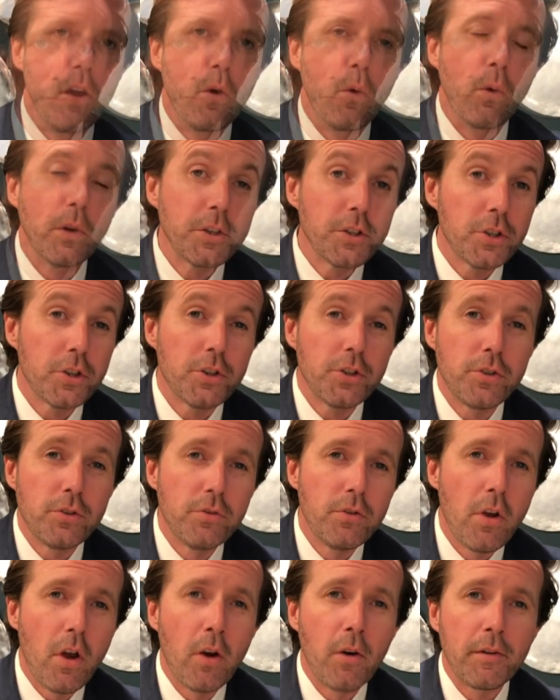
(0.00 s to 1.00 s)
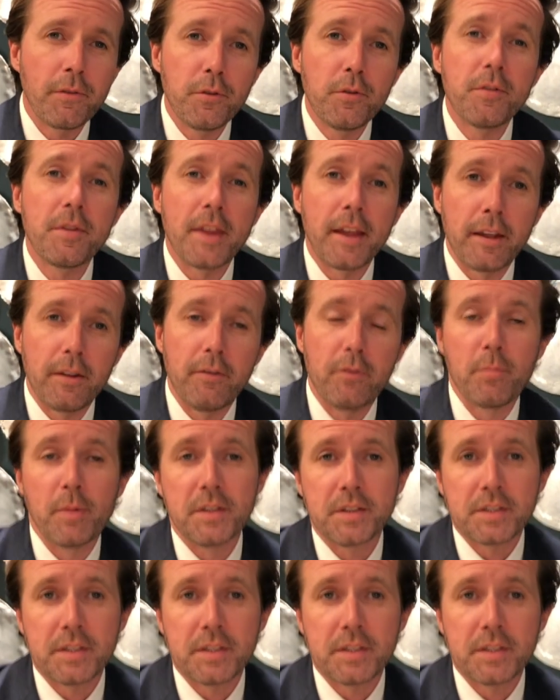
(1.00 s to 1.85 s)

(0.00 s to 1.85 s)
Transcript: What should you know if you think you've been